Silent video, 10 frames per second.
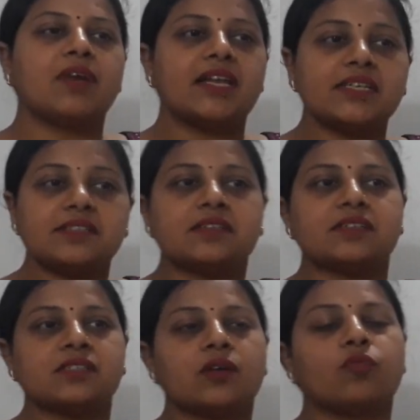
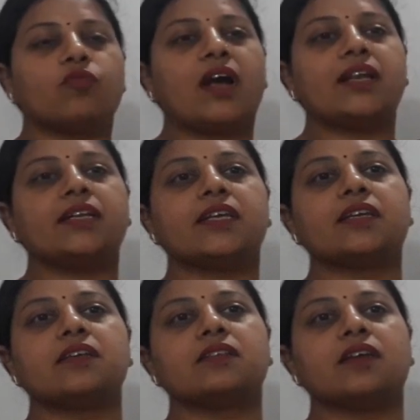managers while
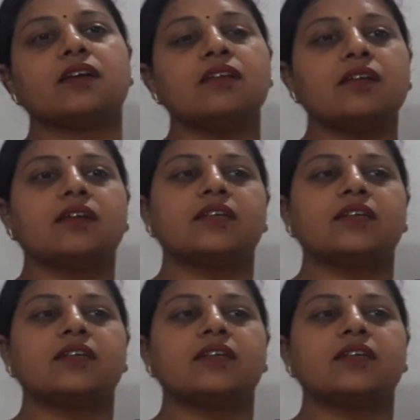taking their